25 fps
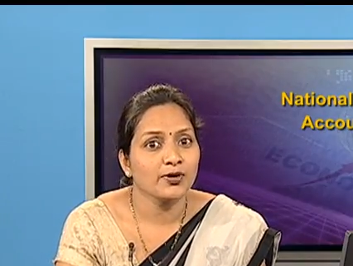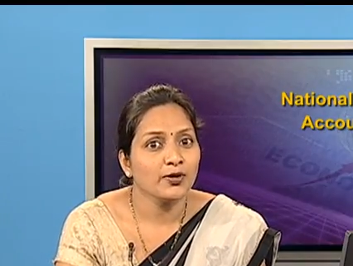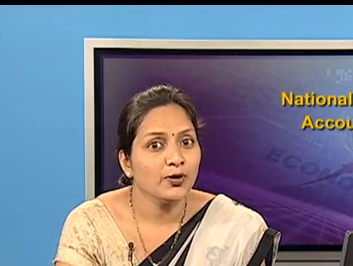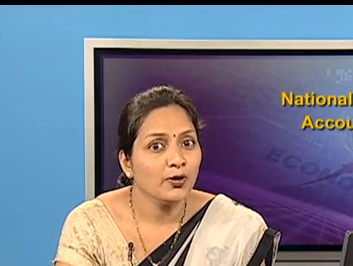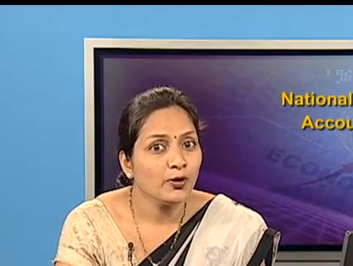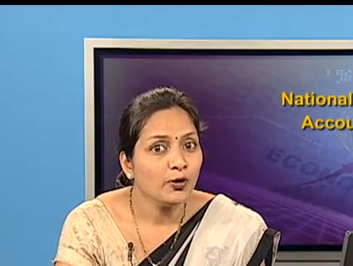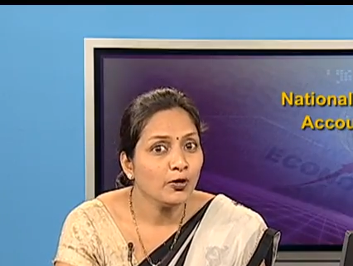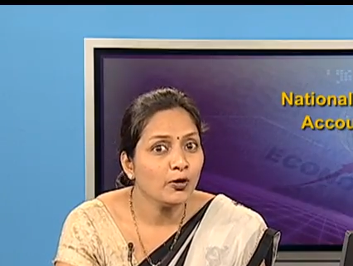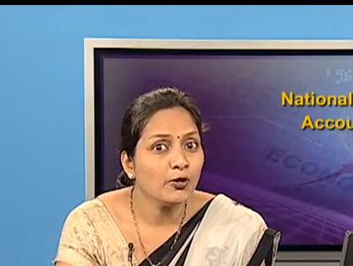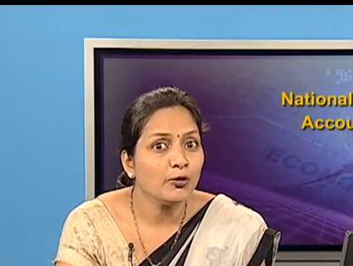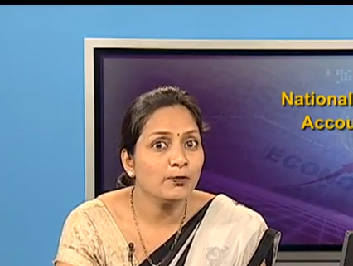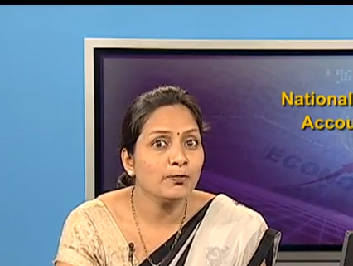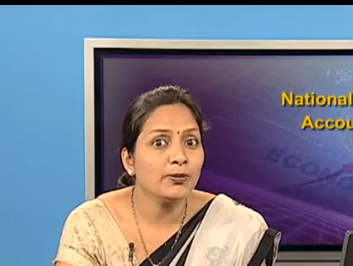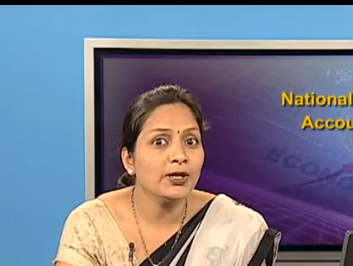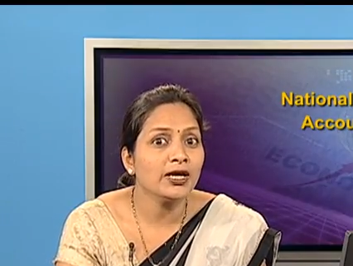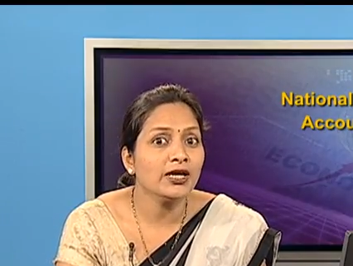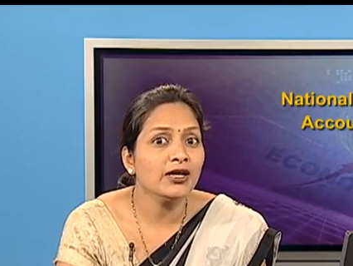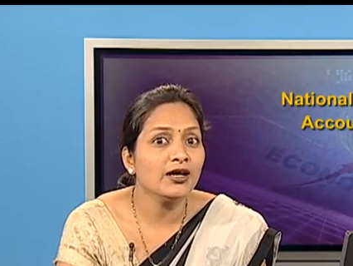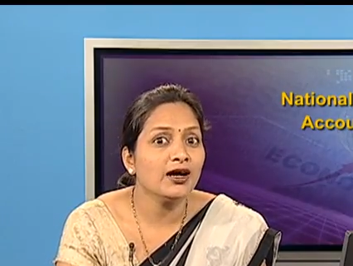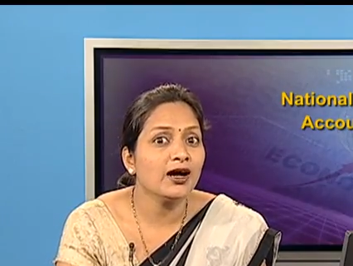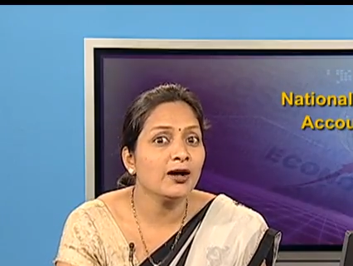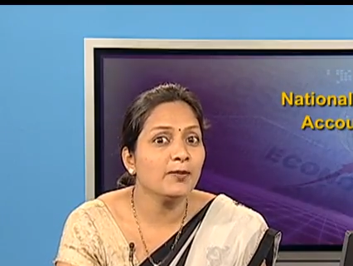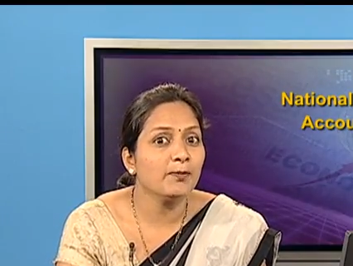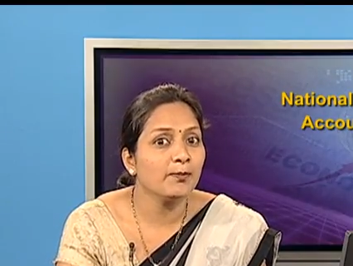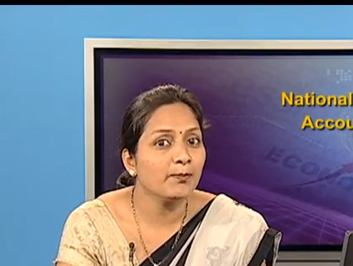hoping
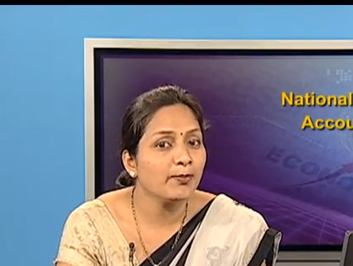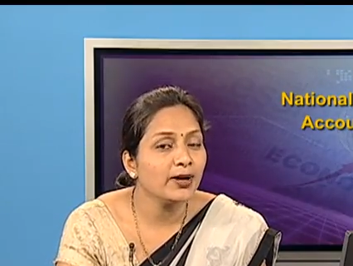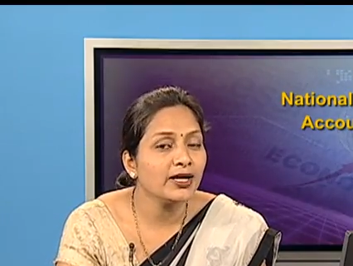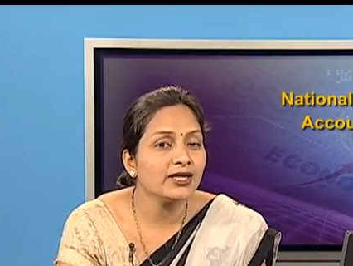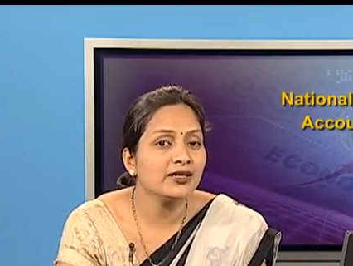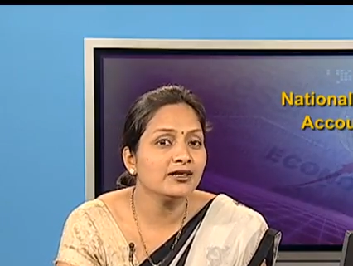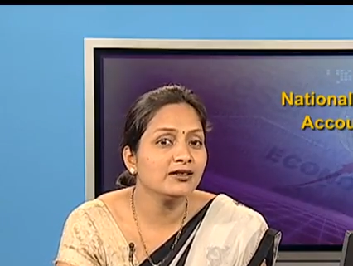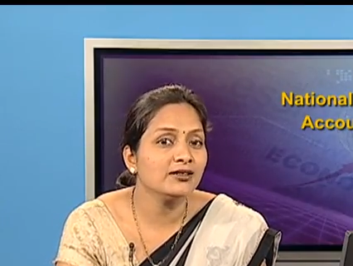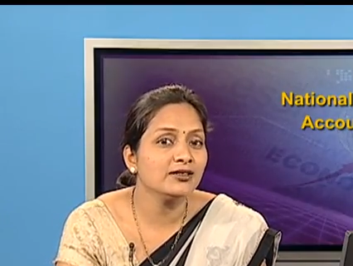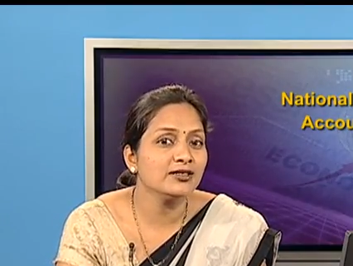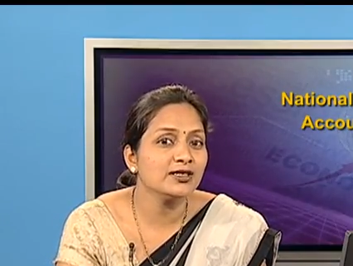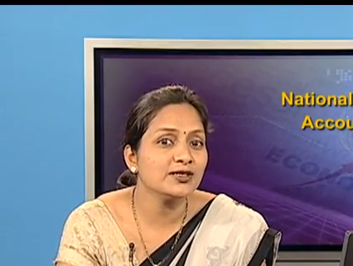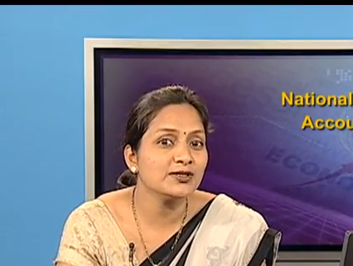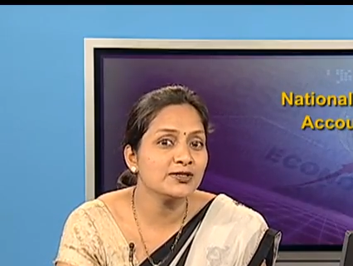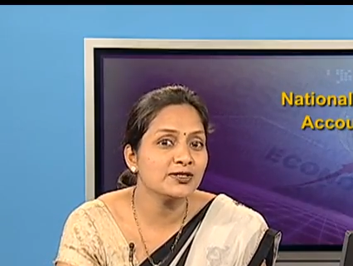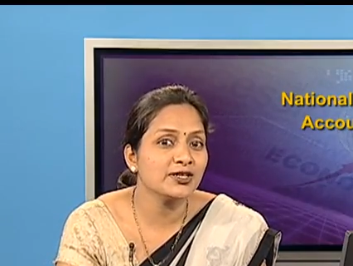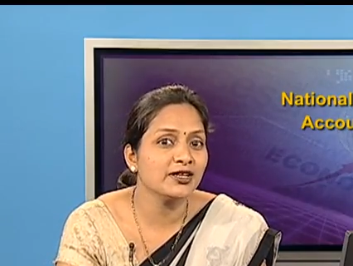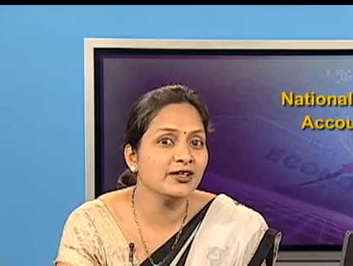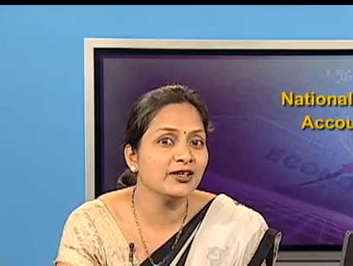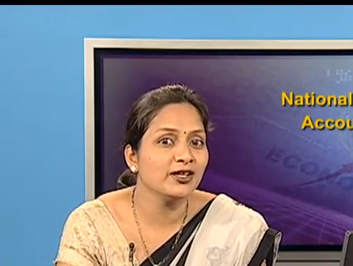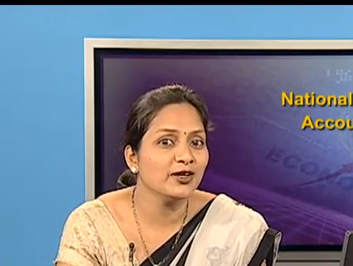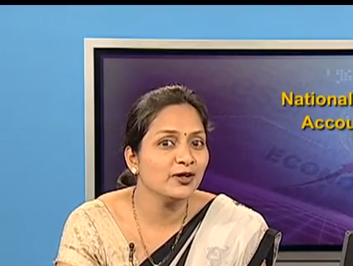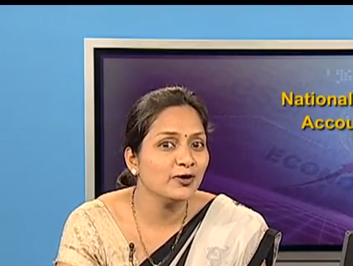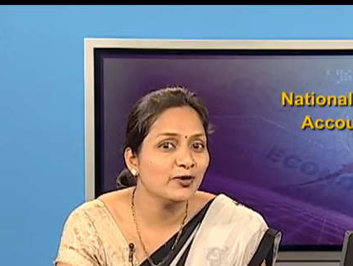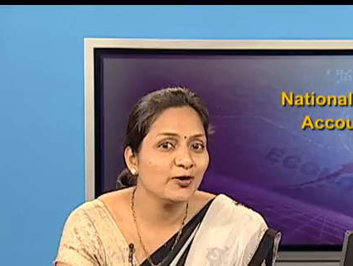a better
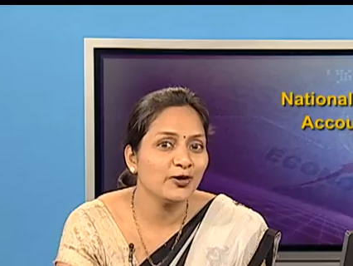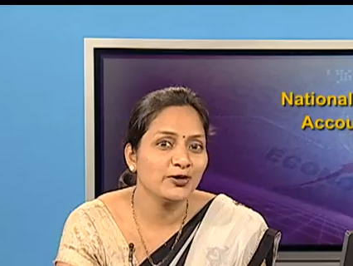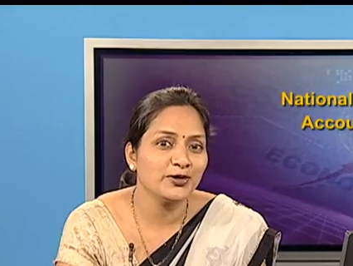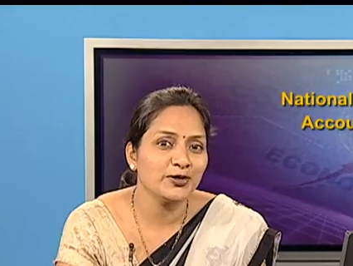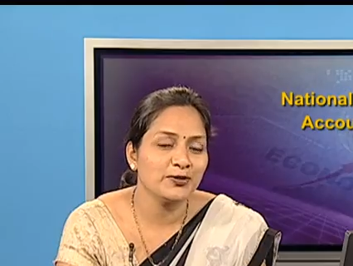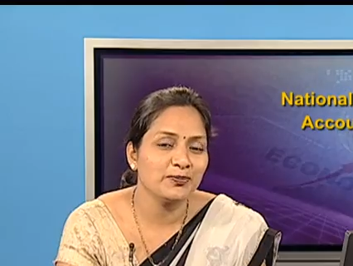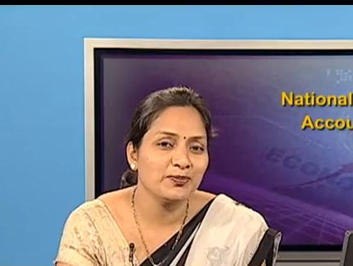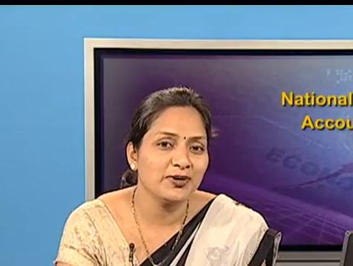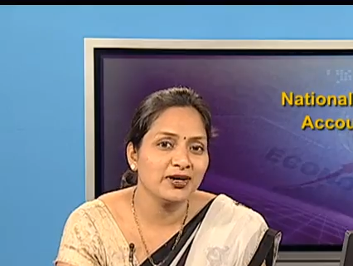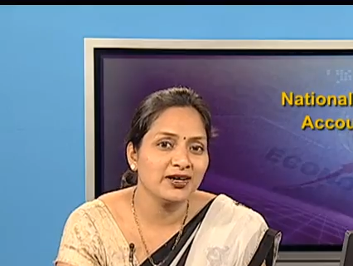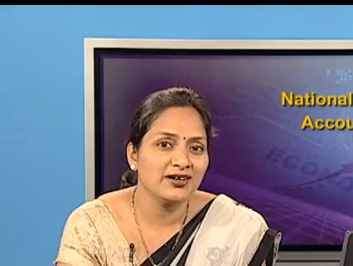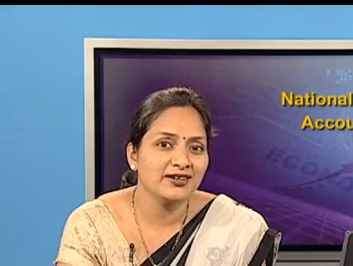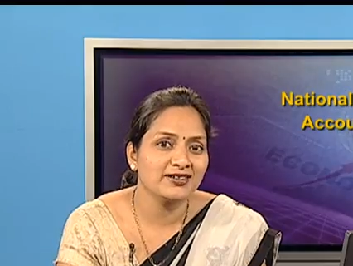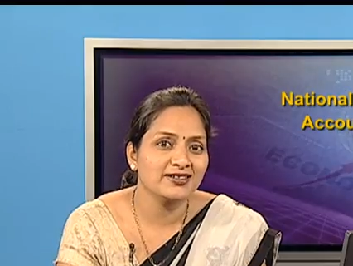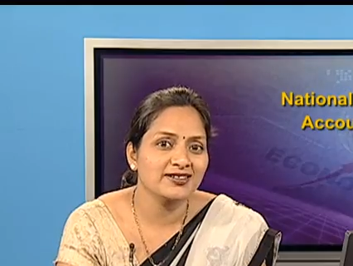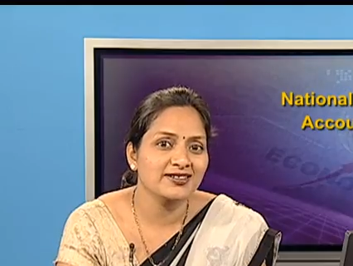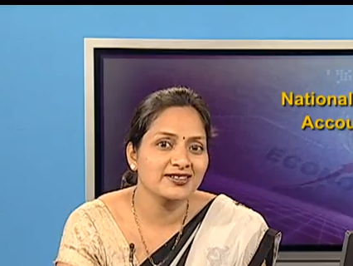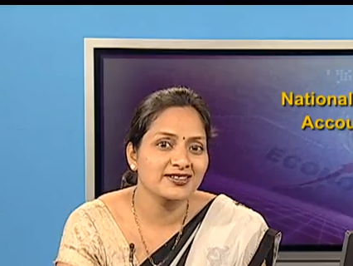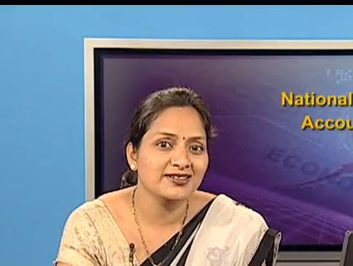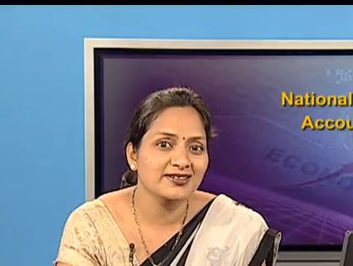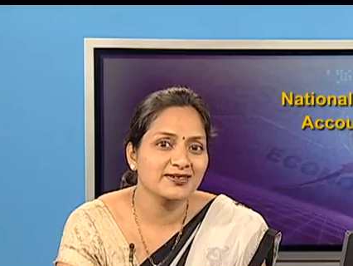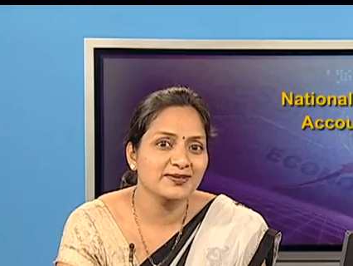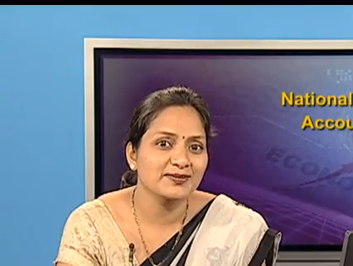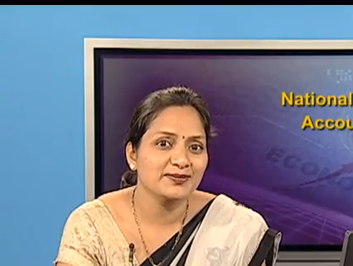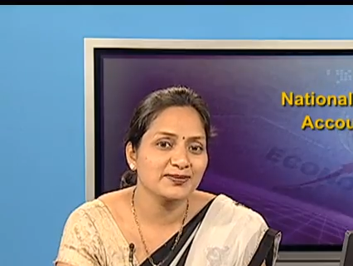understanding on your part.
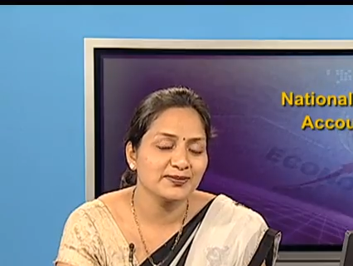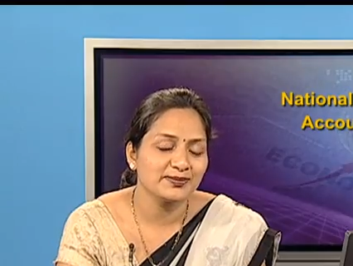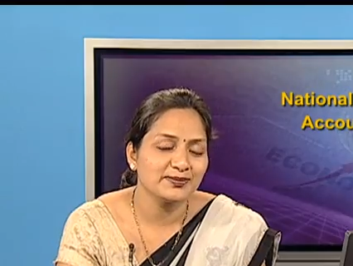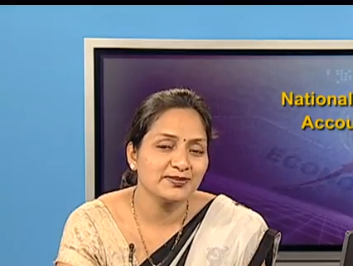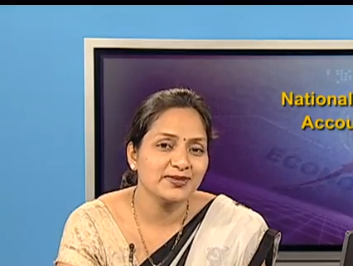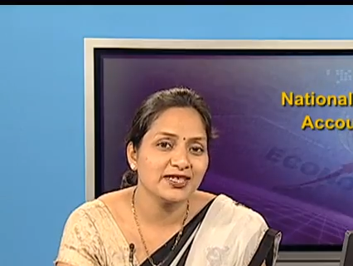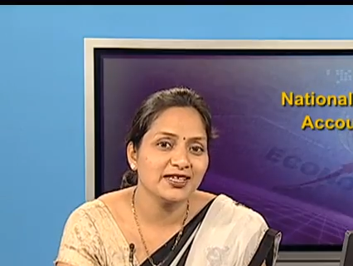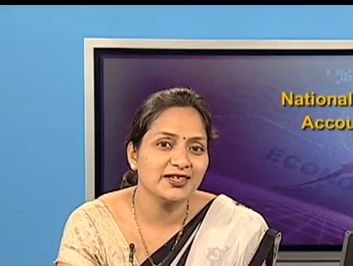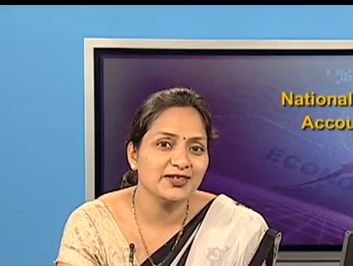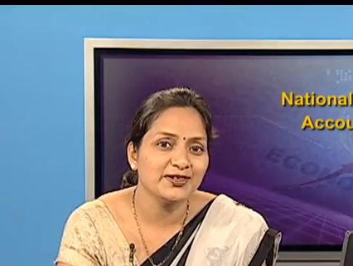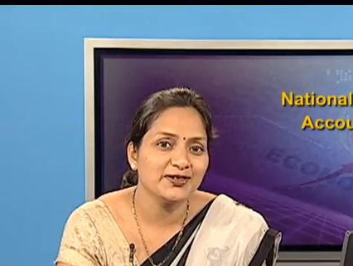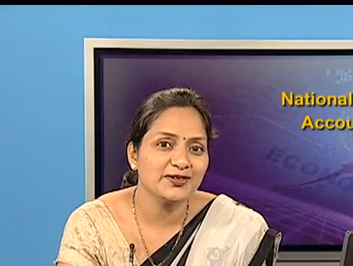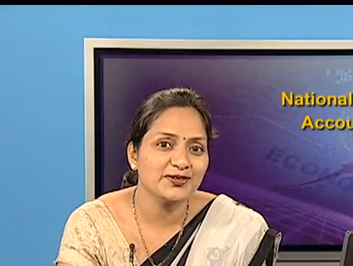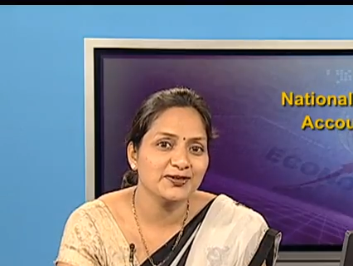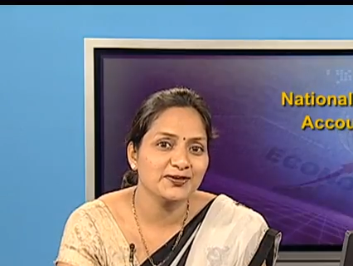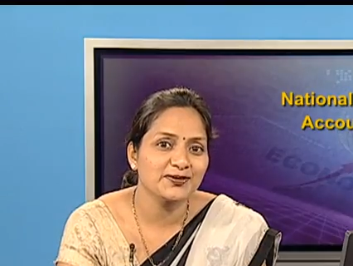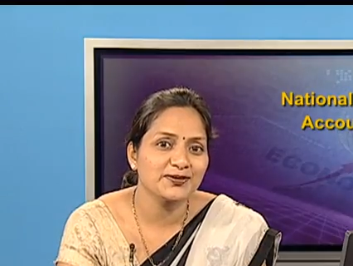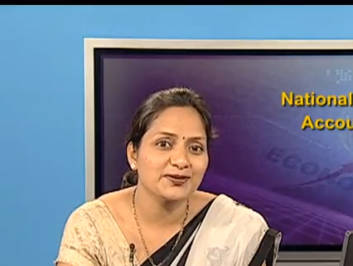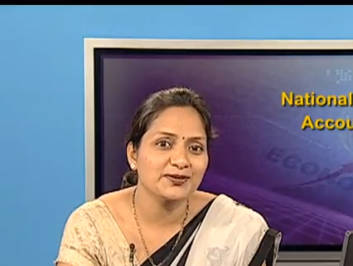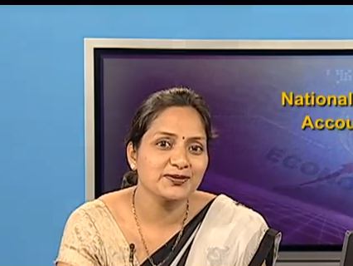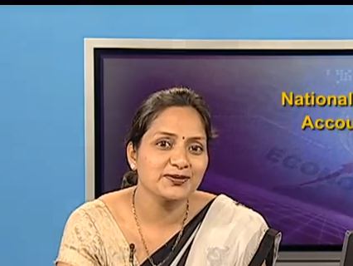Thank you.